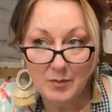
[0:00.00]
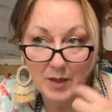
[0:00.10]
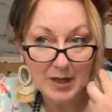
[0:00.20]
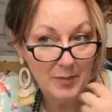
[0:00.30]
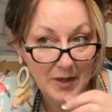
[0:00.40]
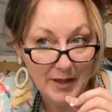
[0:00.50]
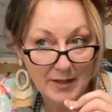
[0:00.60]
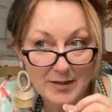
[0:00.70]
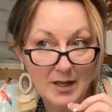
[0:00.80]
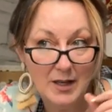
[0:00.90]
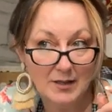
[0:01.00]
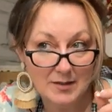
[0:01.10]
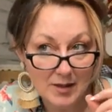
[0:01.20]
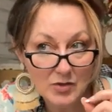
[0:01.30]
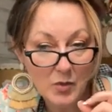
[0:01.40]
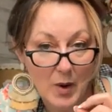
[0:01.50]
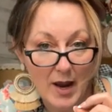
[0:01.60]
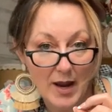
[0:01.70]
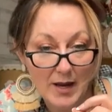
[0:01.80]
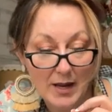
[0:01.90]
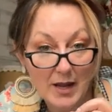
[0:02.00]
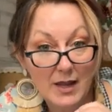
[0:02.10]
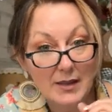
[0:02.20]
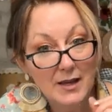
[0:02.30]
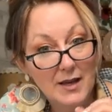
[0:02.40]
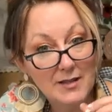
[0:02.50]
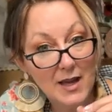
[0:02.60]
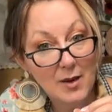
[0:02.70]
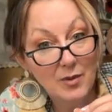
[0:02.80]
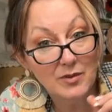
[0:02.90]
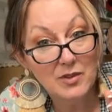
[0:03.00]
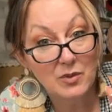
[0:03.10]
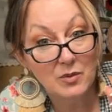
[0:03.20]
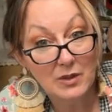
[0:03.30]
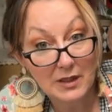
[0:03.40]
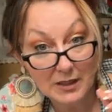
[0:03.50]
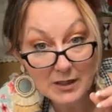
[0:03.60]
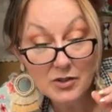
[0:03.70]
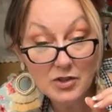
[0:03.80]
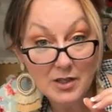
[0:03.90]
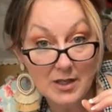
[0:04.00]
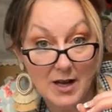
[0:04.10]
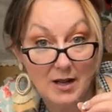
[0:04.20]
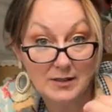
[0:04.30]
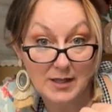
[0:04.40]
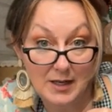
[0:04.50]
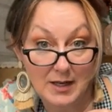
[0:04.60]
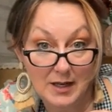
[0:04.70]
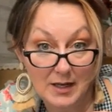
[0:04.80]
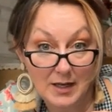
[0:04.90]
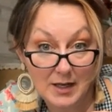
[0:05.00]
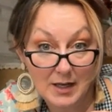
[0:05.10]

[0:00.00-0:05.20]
manipulates it in such a way that he's able to get the chicken out to eat it